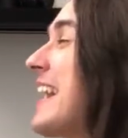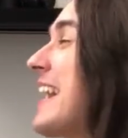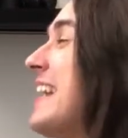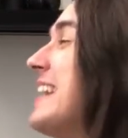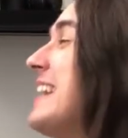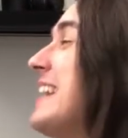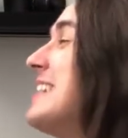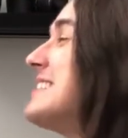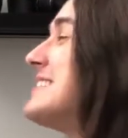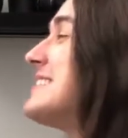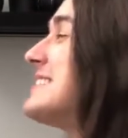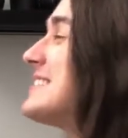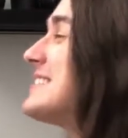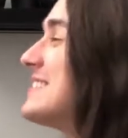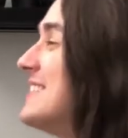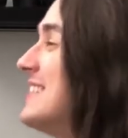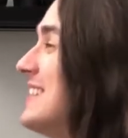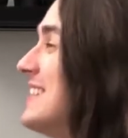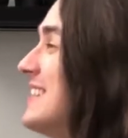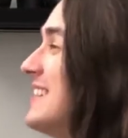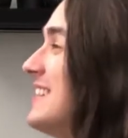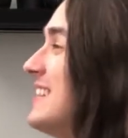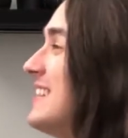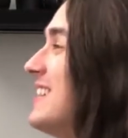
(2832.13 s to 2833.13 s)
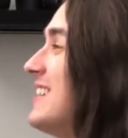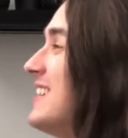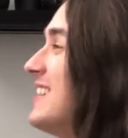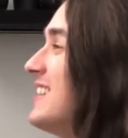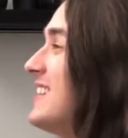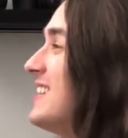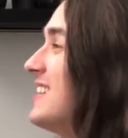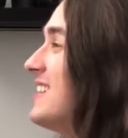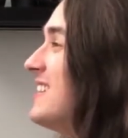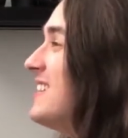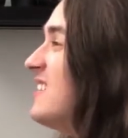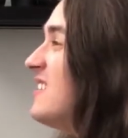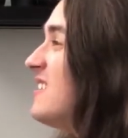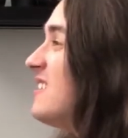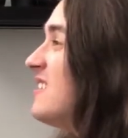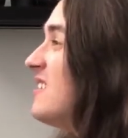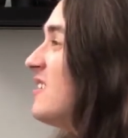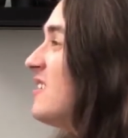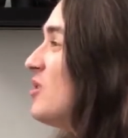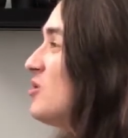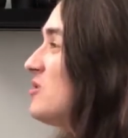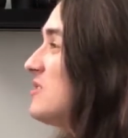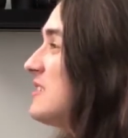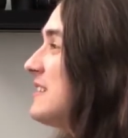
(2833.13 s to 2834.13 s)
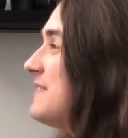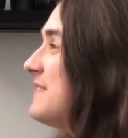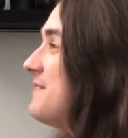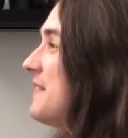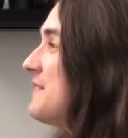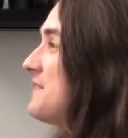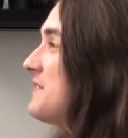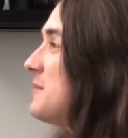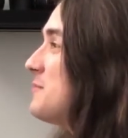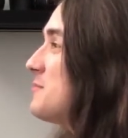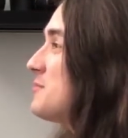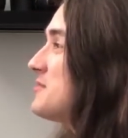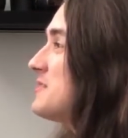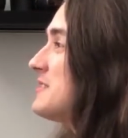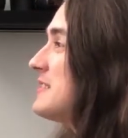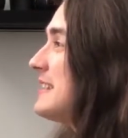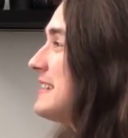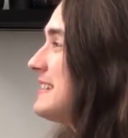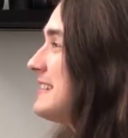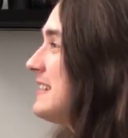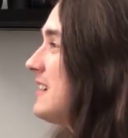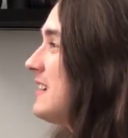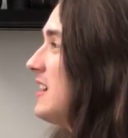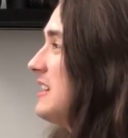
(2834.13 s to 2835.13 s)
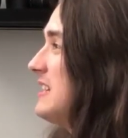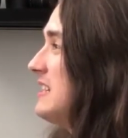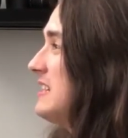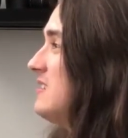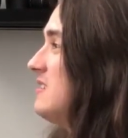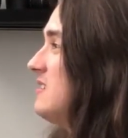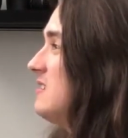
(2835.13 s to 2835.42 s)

and it's only 50% done.